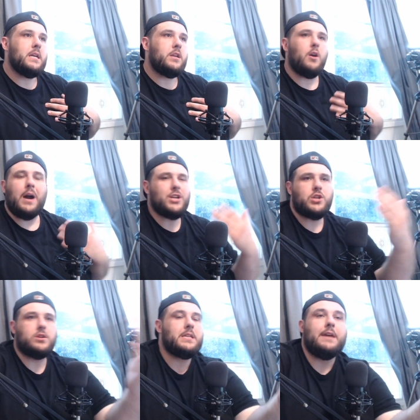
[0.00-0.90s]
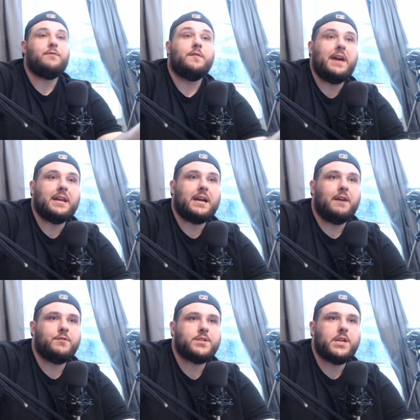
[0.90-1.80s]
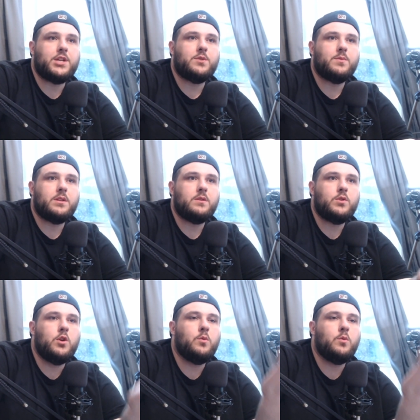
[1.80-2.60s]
you know, I should never have had a conversation with you.